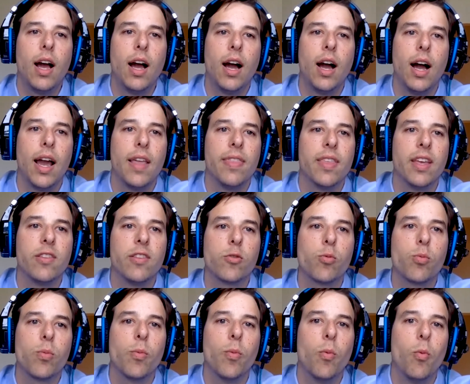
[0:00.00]
And then
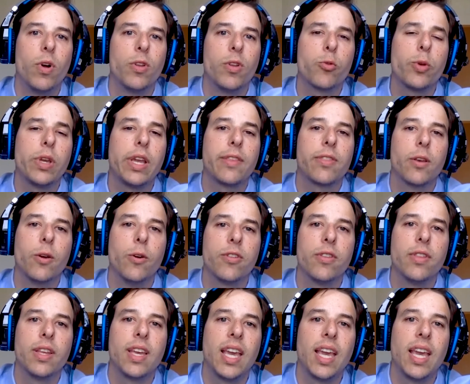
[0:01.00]
once we get
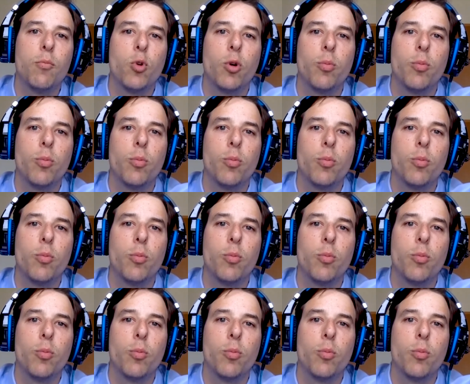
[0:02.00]
those in the game,